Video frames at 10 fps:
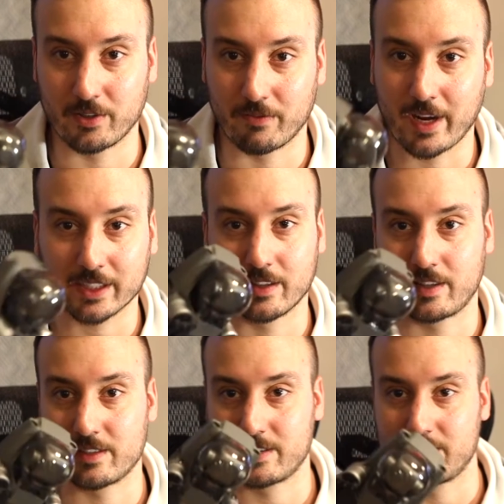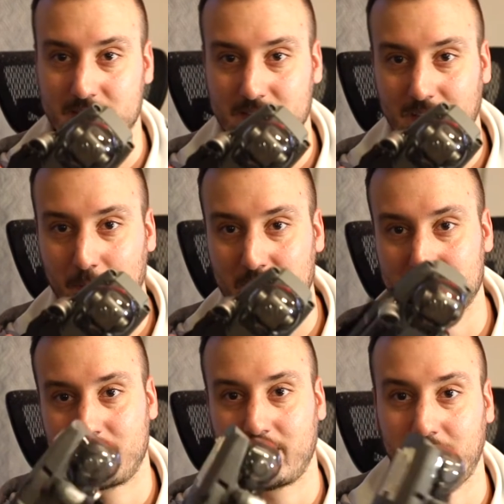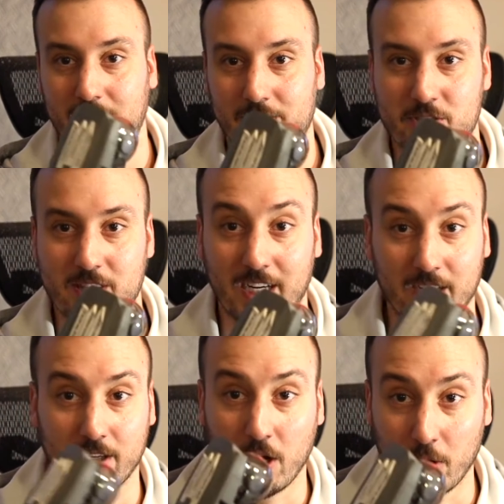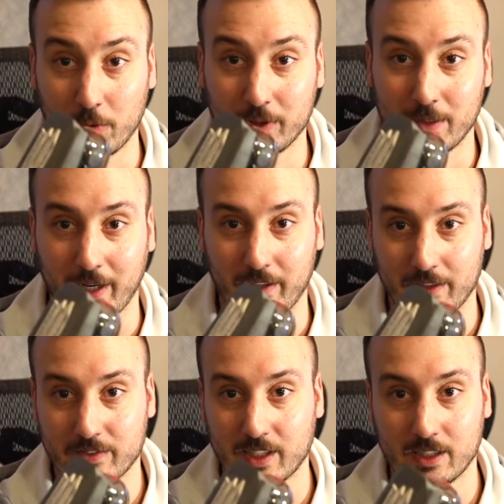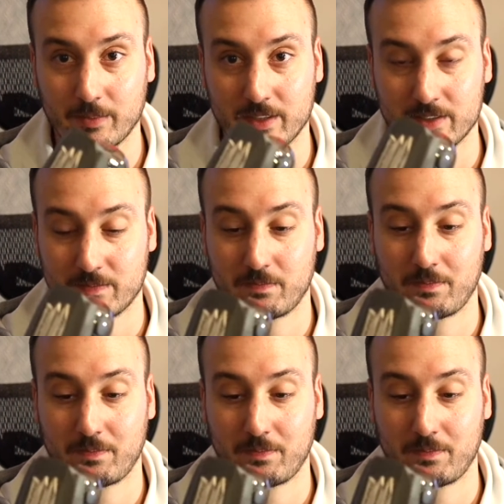So the fact that this is a piece of technology that I own in my lifetime is